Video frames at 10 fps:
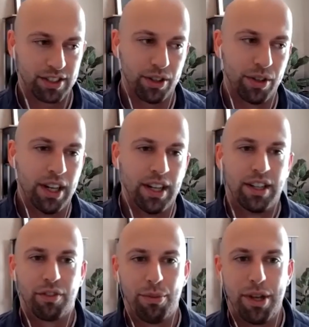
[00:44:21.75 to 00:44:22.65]
So
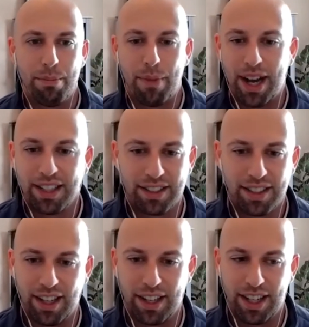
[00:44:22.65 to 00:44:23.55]
for me,
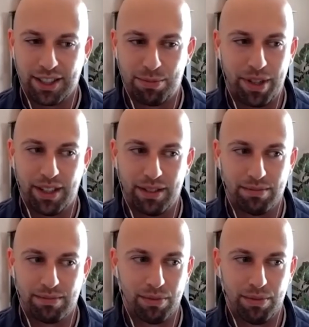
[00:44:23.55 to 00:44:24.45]
mindset has
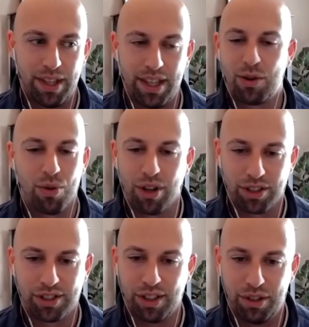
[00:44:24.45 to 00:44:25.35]
been the
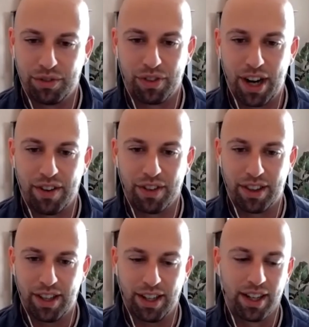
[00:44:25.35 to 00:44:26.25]
cornerstone for
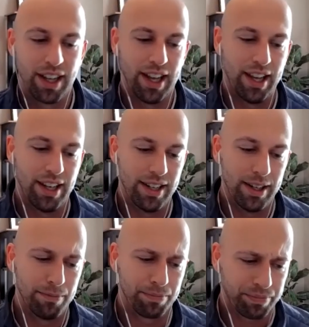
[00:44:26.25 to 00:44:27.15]
everything. And,
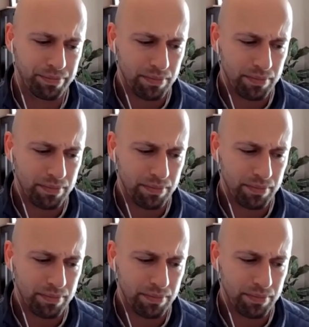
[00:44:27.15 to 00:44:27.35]
um,